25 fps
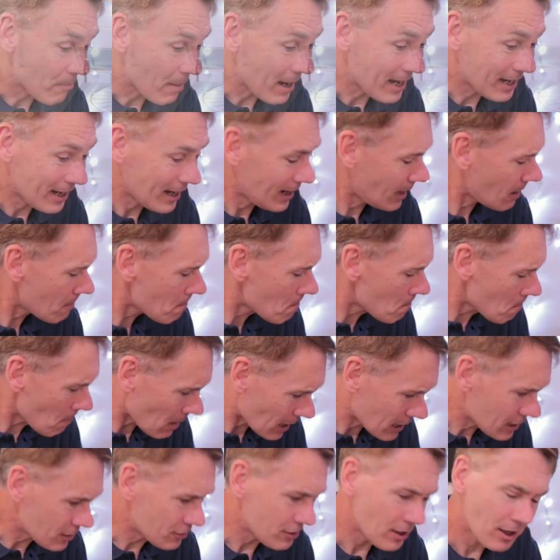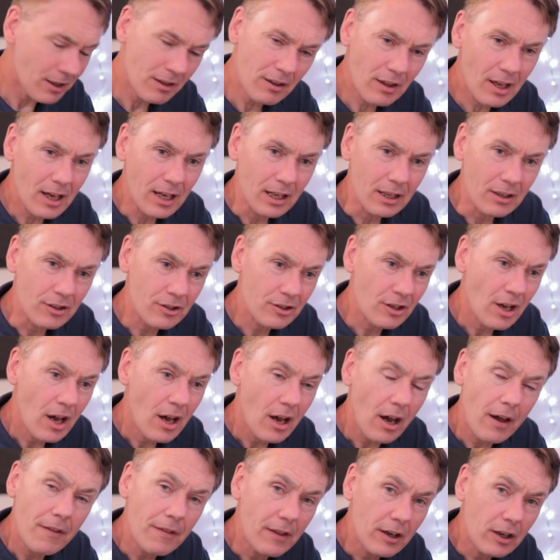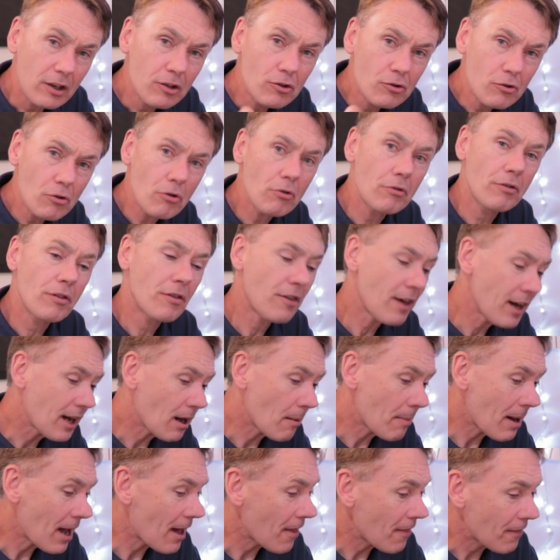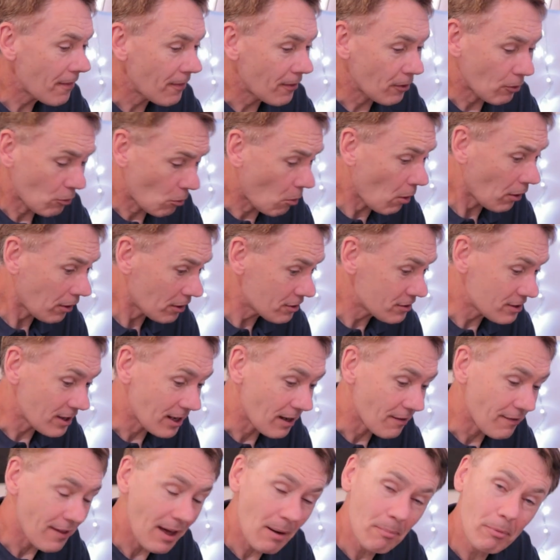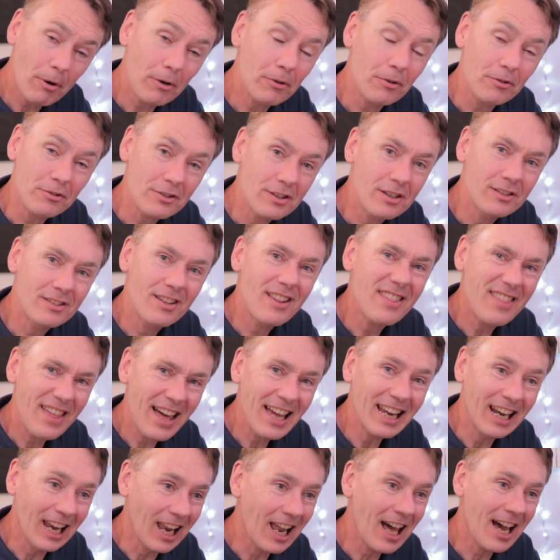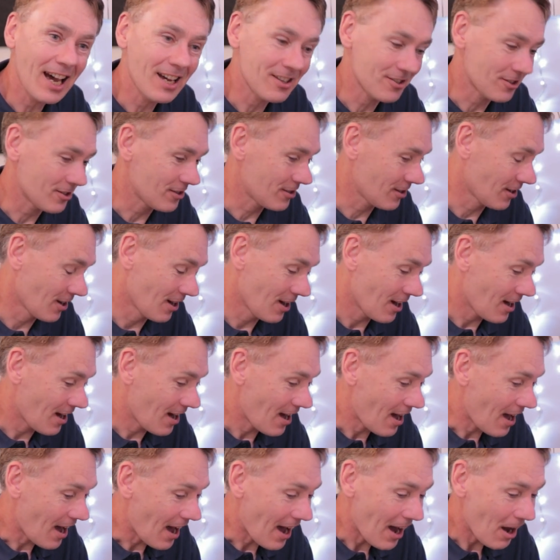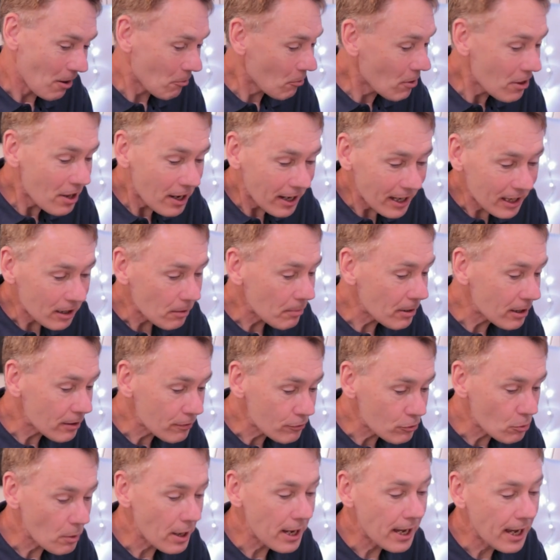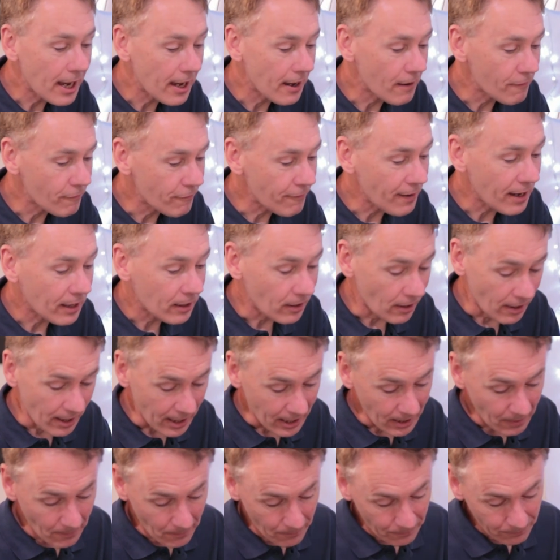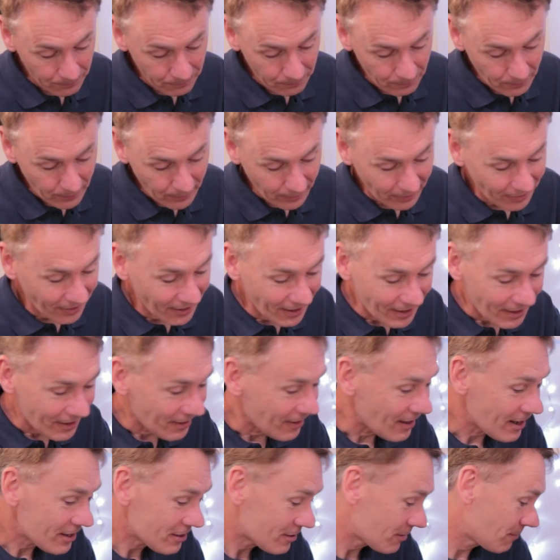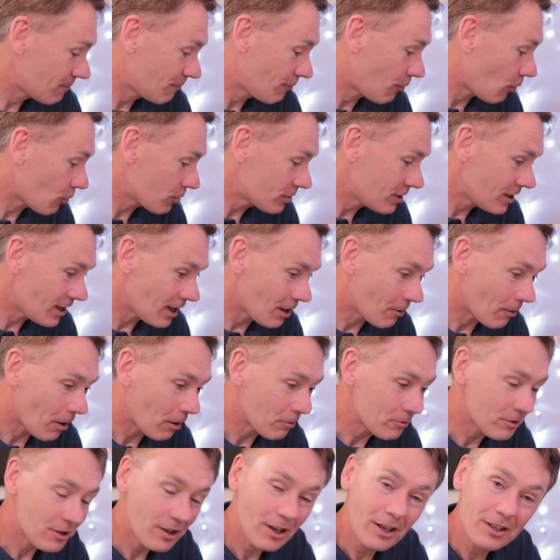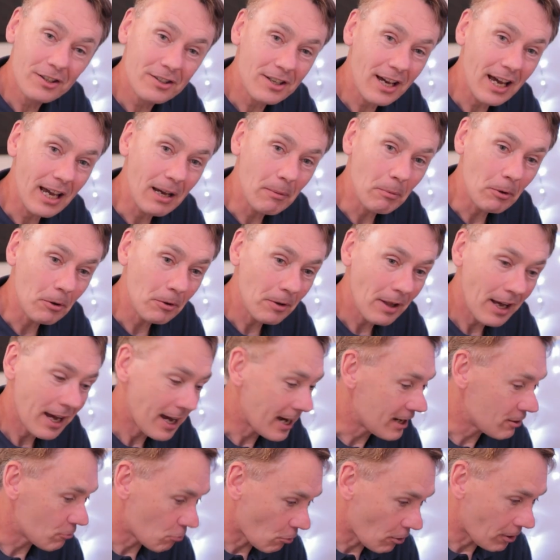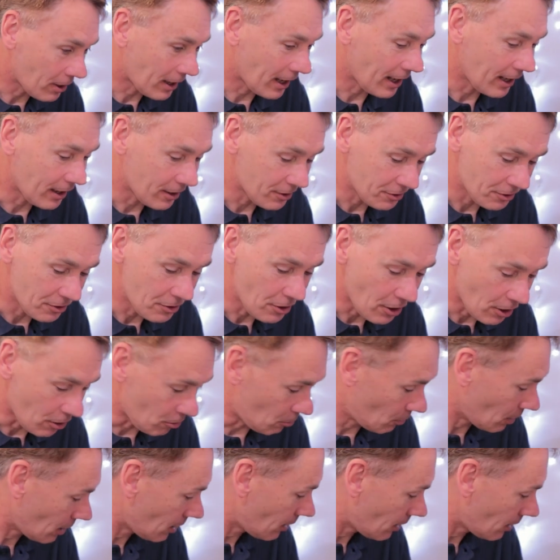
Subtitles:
making amazing things, and the good thing about the quality of their products is that they last. With a little bit of tweaking and fettling, this 40-year-old turntable is working as new